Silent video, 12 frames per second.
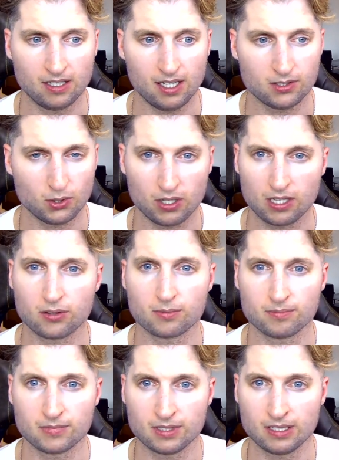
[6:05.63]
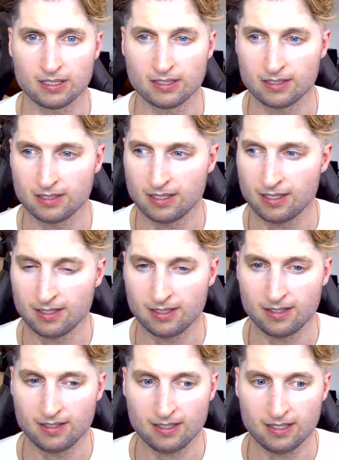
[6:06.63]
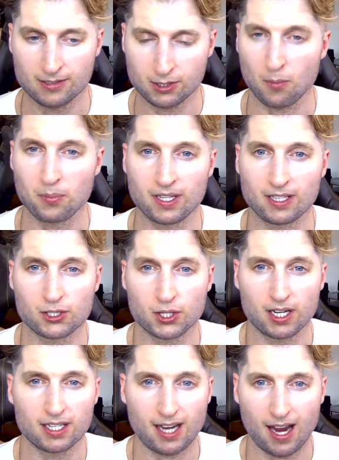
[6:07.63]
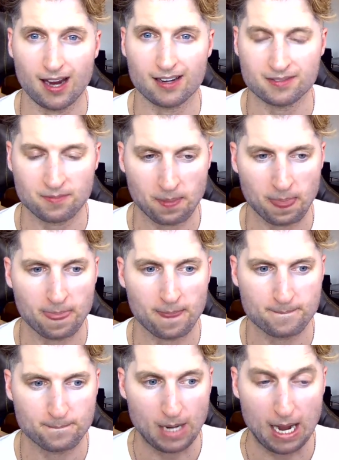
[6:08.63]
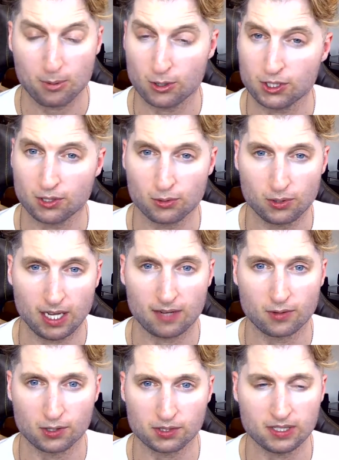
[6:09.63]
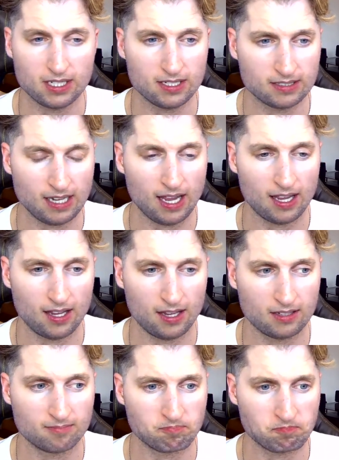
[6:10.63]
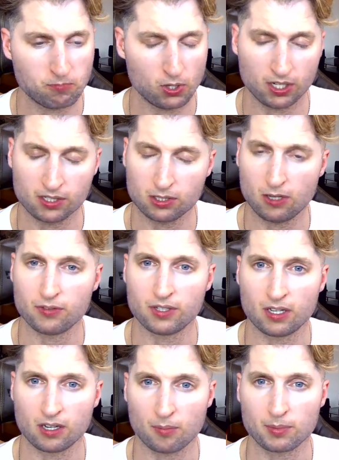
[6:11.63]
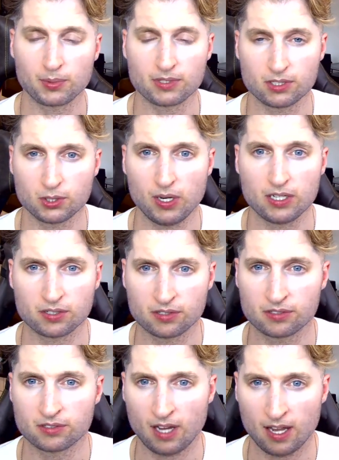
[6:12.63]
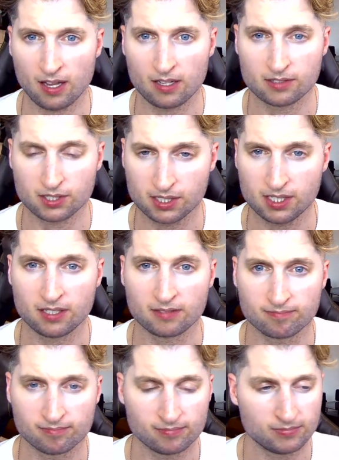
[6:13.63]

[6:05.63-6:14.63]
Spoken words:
It's only something that you're going to gain by pushing through the adversity and putting yourself in uncomfortable situations and succeeding,